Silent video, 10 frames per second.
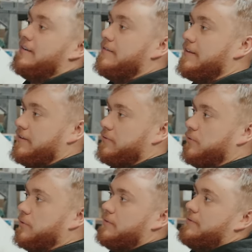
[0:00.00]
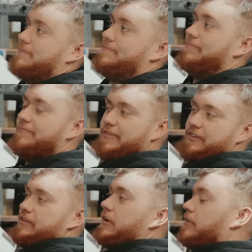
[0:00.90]
This one,
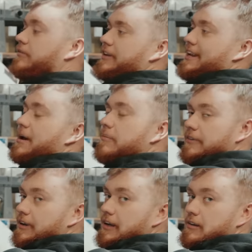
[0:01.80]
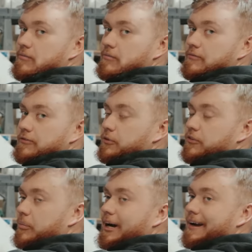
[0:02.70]
there's not the depth in it front
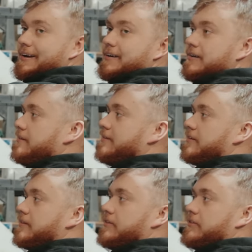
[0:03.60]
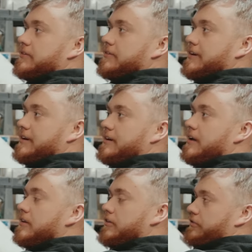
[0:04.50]
to back, so there's
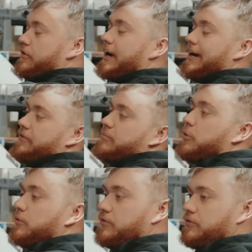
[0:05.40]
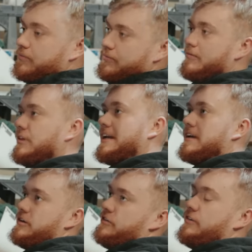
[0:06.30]
not as much
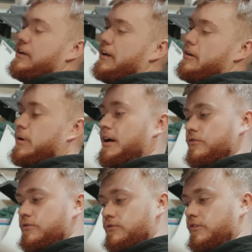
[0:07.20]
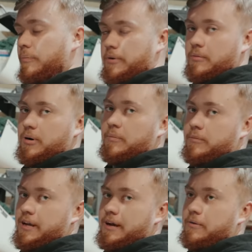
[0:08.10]
laterage gained by just dropping the
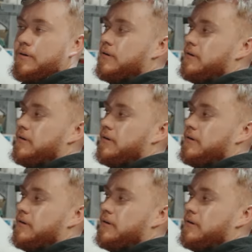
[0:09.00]
bottom down.